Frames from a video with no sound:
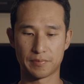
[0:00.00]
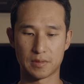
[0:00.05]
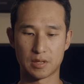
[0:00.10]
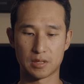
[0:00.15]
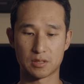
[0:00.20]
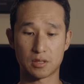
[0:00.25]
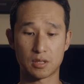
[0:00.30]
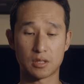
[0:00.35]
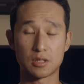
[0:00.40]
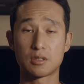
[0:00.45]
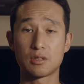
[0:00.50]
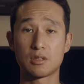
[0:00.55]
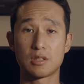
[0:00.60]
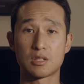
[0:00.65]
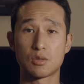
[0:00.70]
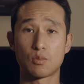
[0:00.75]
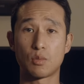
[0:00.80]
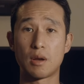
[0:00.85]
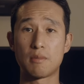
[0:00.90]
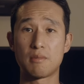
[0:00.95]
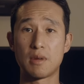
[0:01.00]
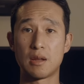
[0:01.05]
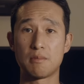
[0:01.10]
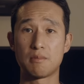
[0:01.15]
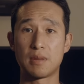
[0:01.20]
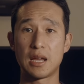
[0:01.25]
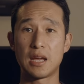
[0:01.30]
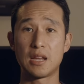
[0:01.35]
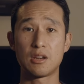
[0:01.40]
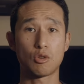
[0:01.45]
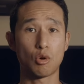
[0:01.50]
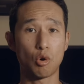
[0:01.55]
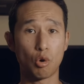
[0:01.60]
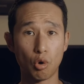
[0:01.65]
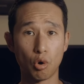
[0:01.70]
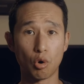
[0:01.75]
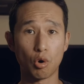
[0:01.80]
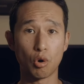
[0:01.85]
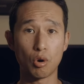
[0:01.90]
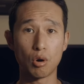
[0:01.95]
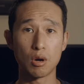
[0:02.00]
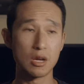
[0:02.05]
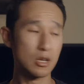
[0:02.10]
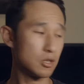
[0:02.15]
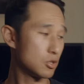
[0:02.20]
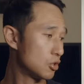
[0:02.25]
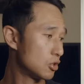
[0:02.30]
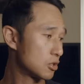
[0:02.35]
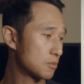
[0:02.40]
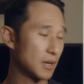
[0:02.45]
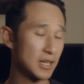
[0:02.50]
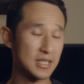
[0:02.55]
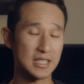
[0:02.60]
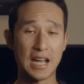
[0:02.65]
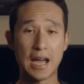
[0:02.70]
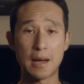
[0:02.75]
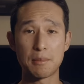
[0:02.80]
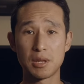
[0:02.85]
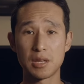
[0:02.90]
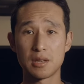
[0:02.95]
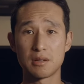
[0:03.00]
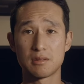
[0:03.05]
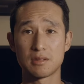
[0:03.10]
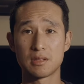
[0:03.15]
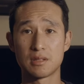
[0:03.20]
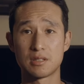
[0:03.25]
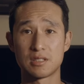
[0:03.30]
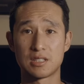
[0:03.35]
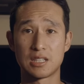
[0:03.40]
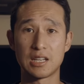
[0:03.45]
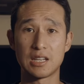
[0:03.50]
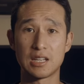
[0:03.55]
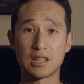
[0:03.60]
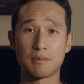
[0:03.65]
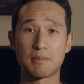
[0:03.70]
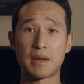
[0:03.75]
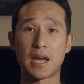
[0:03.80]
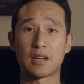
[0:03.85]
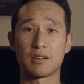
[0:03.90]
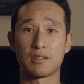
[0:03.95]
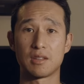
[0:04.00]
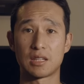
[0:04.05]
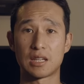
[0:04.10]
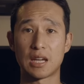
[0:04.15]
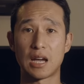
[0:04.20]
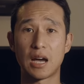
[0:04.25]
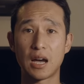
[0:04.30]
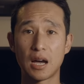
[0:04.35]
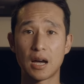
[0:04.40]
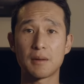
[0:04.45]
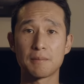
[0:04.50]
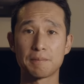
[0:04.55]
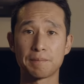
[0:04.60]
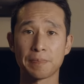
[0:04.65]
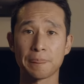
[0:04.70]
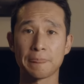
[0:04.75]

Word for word: So I can do this as a one man band or use my tablet sitting in the back of the car,